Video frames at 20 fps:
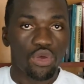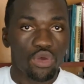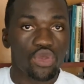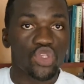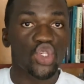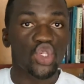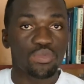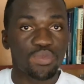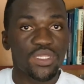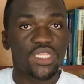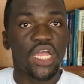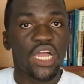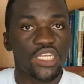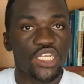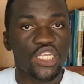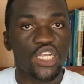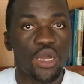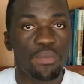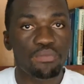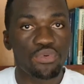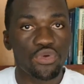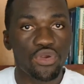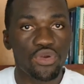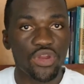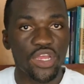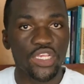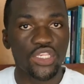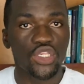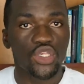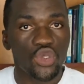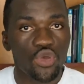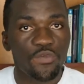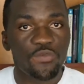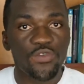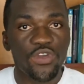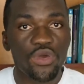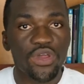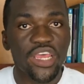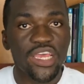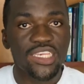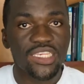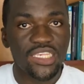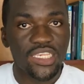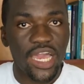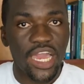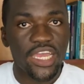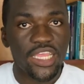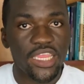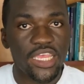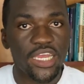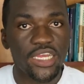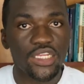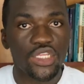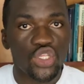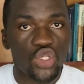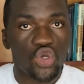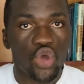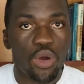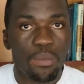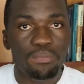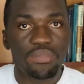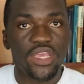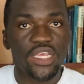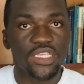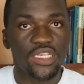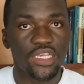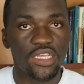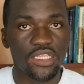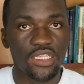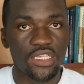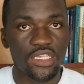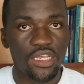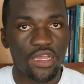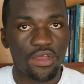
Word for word: substantial progress, you feel excited to complete it.